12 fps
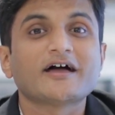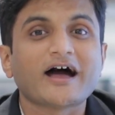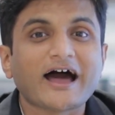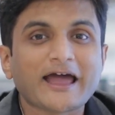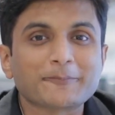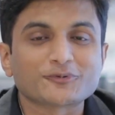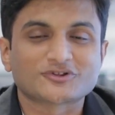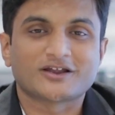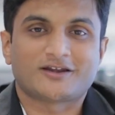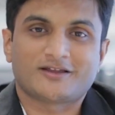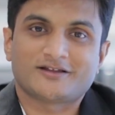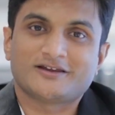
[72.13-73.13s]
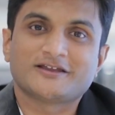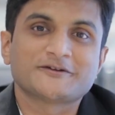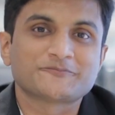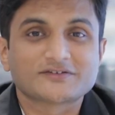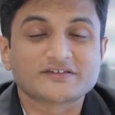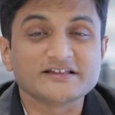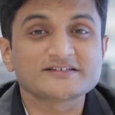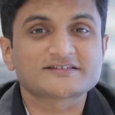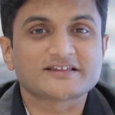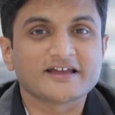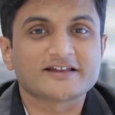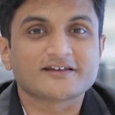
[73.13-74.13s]
hypothetically. Since
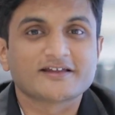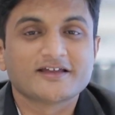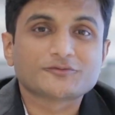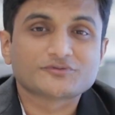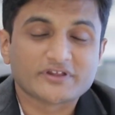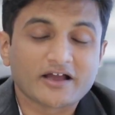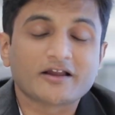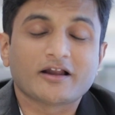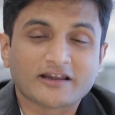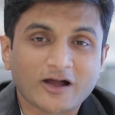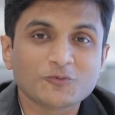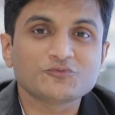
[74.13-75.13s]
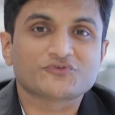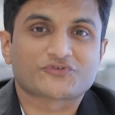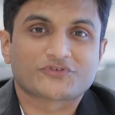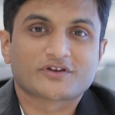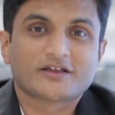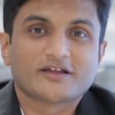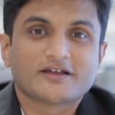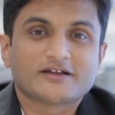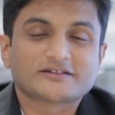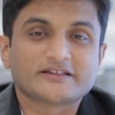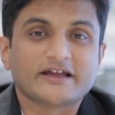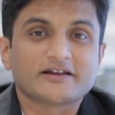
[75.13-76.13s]
then, they announced
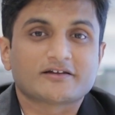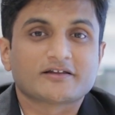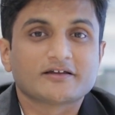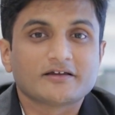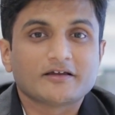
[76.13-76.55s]
that